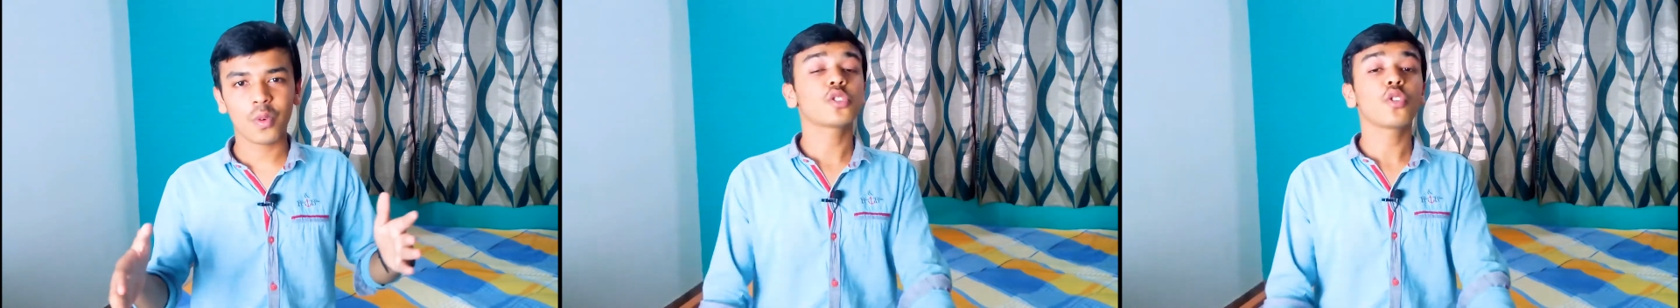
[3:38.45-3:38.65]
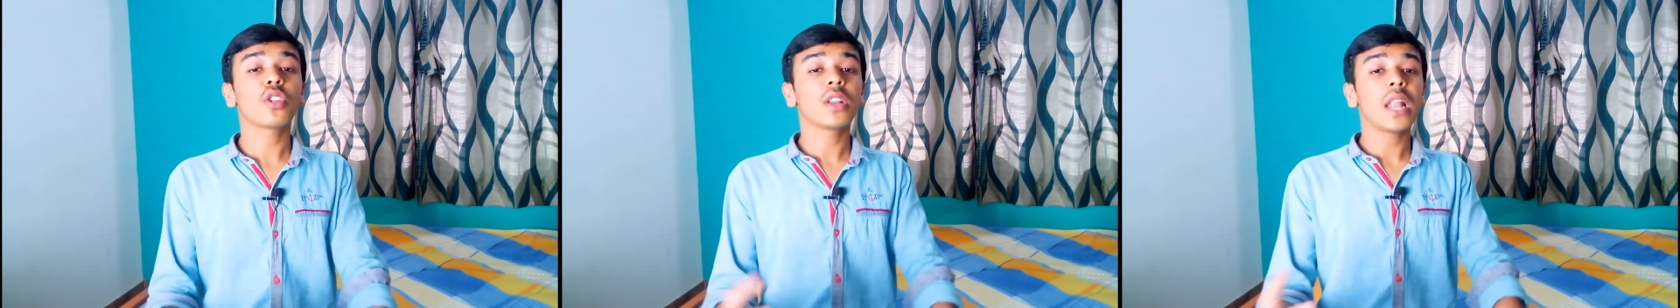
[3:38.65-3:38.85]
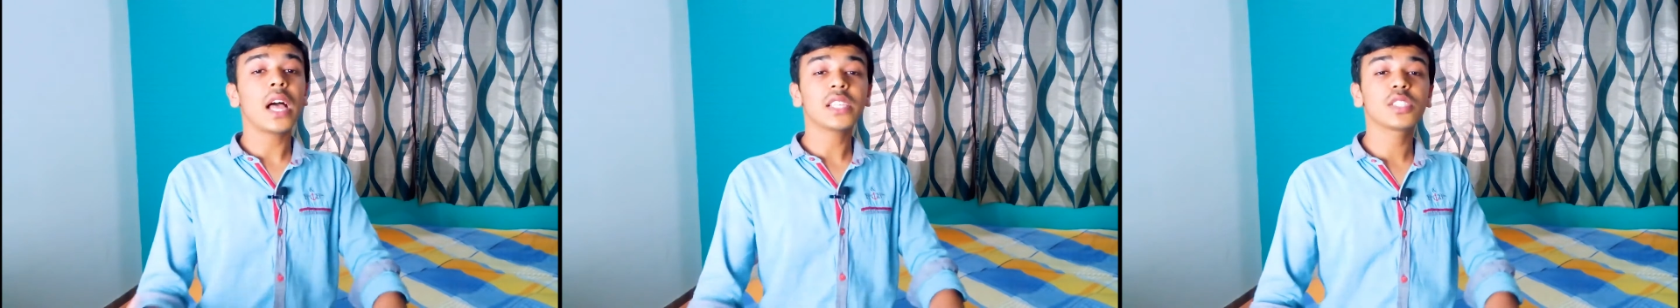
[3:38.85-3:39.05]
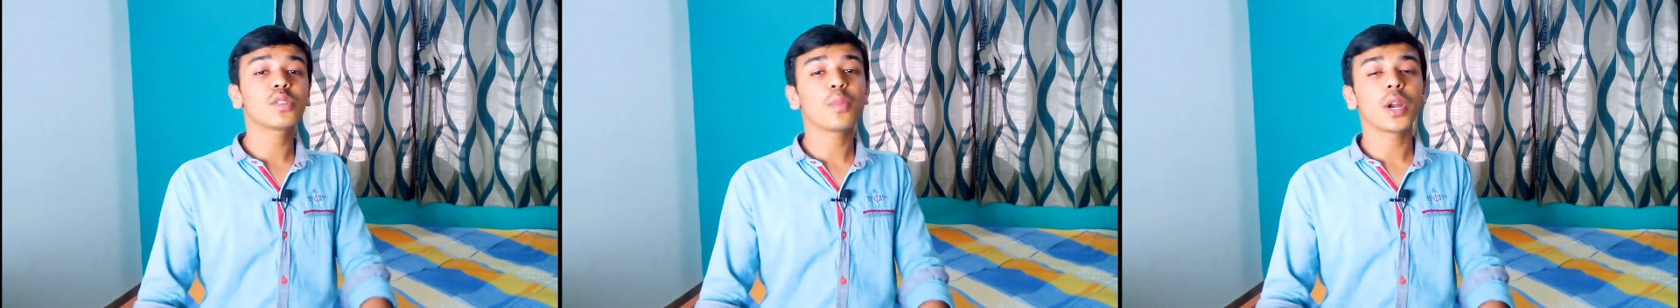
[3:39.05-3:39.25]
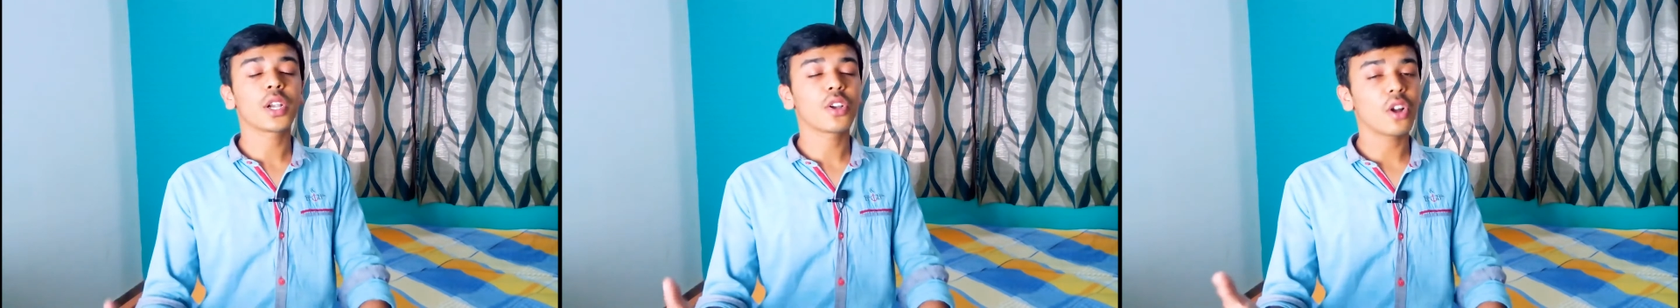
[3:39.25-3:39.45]
So the
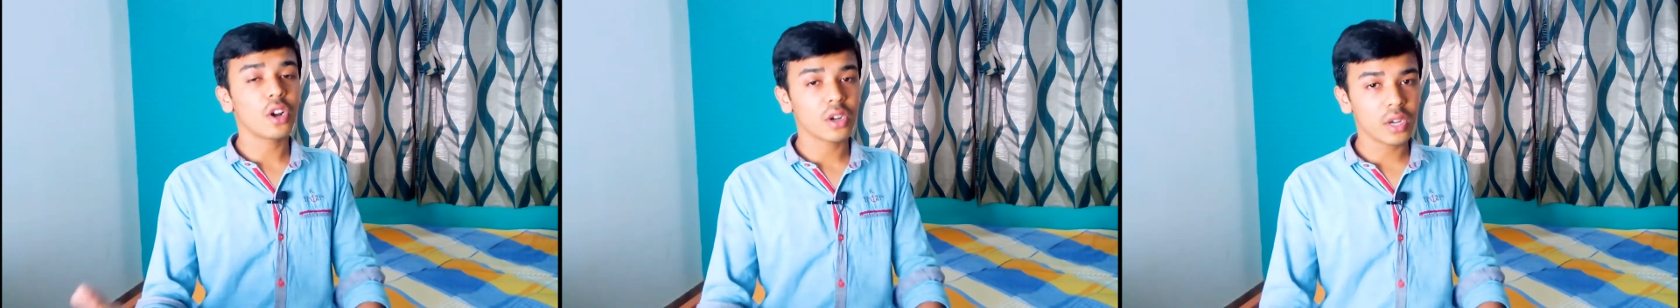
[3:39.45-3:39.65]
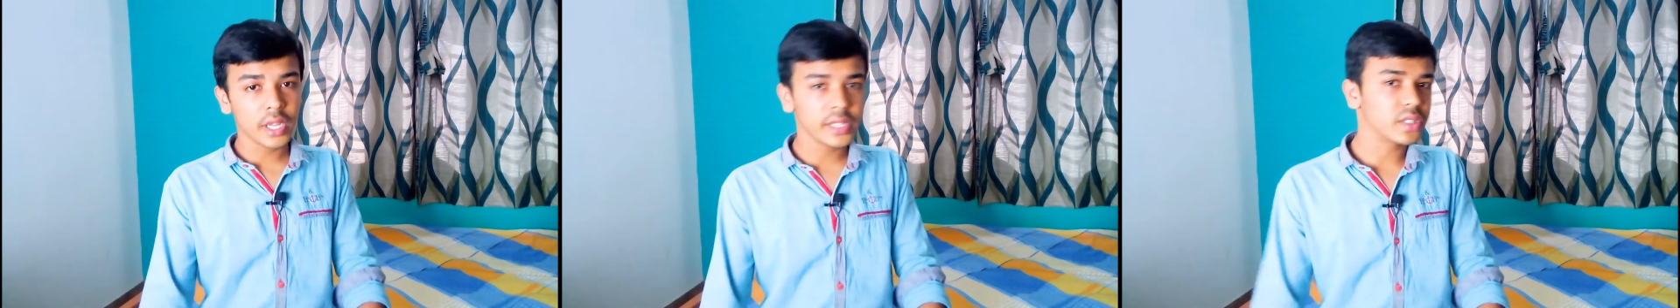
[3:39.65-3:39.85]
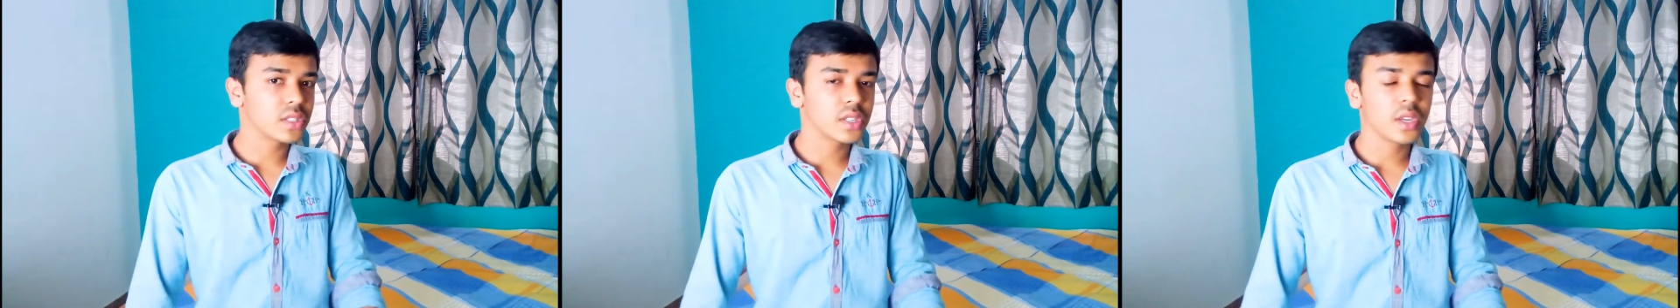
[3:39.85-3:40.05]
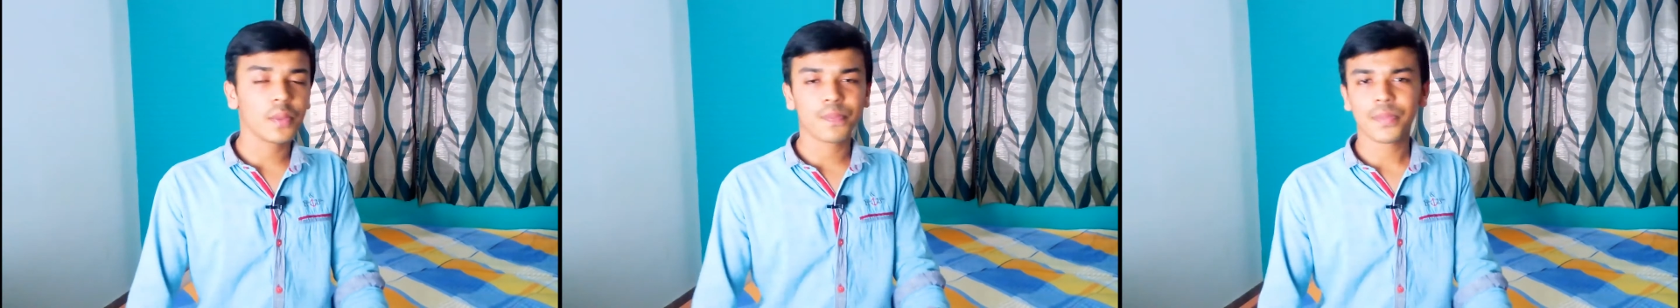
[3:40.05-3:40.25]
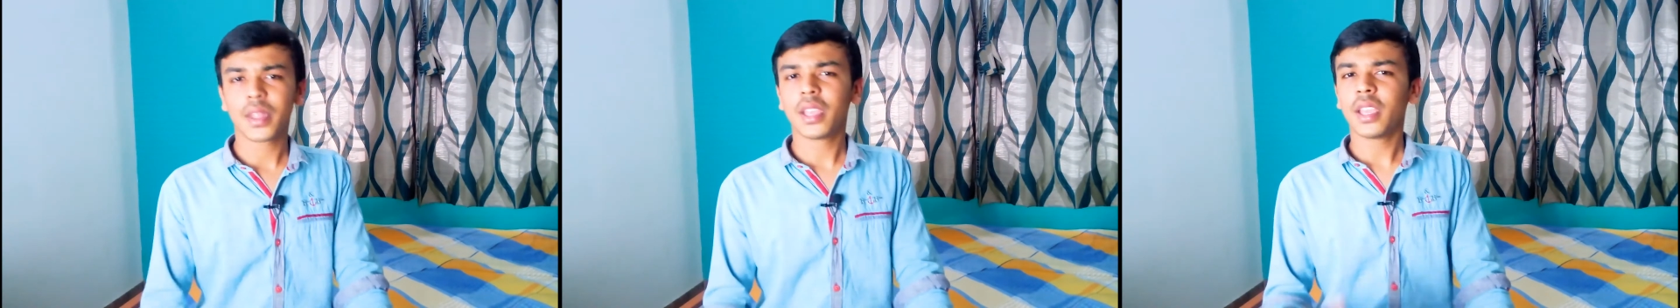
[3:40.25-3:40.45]
last but not least,
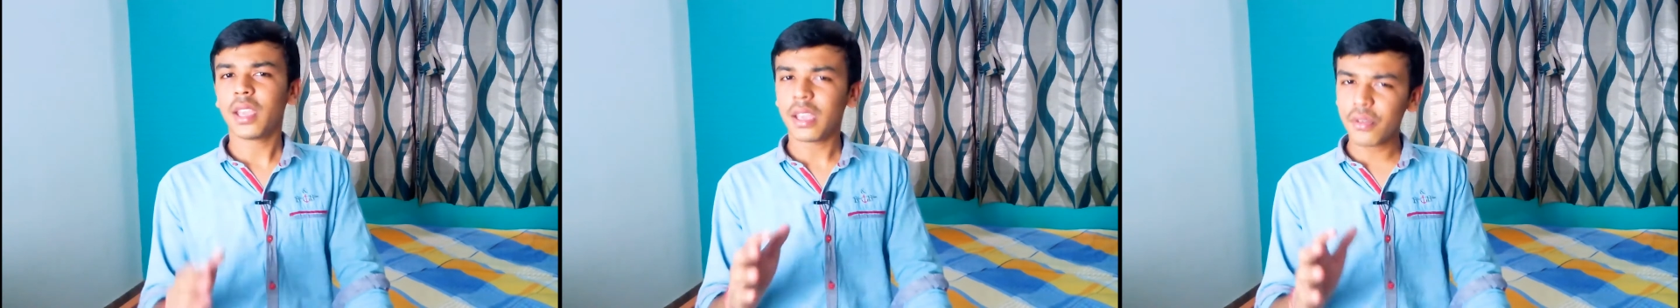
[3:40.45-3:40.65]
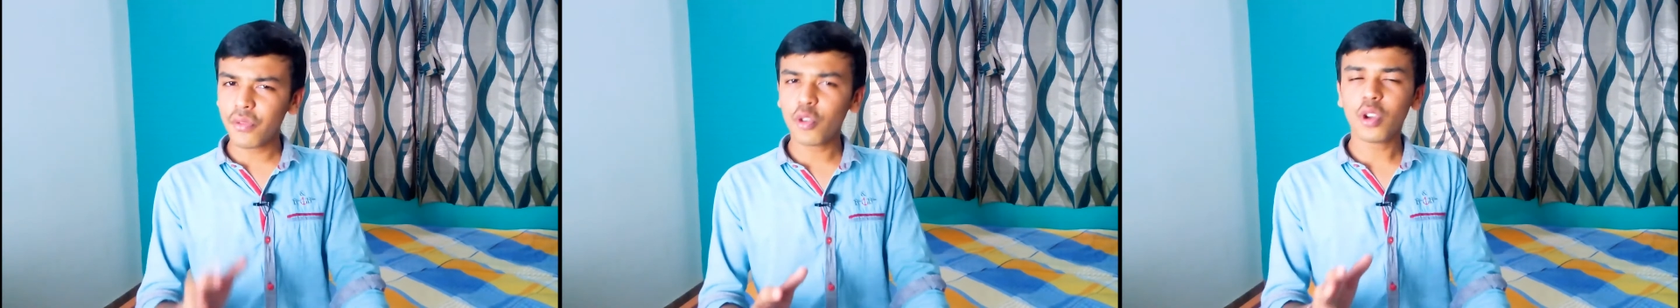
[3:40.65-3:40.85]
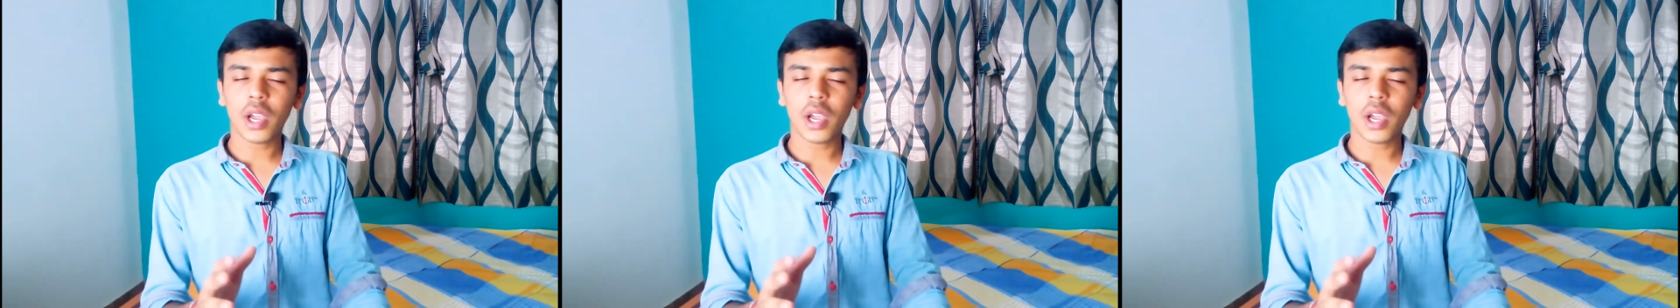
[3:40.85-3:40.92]
if